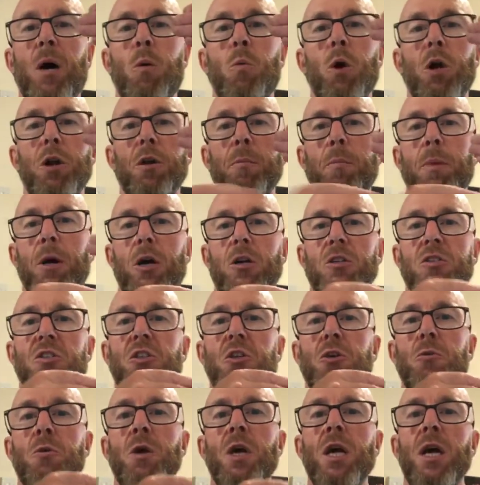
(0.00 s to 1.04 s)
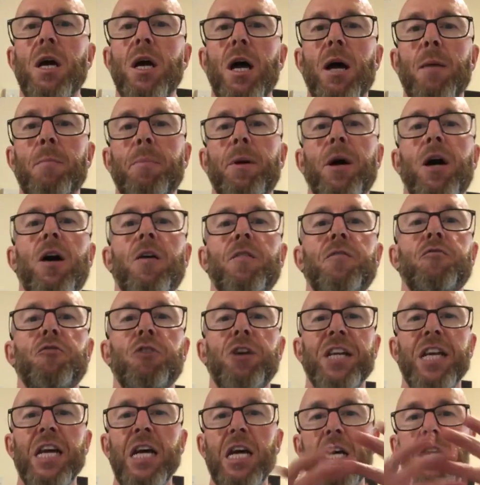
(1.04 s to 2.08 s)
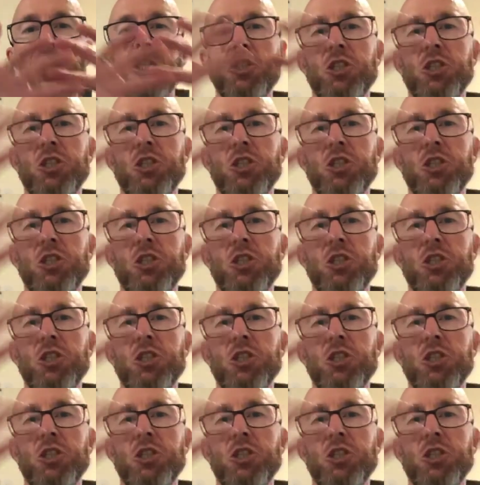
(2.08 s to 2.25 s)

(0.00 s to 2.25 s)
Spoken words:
I'm going to tie all this together, where I'm going to do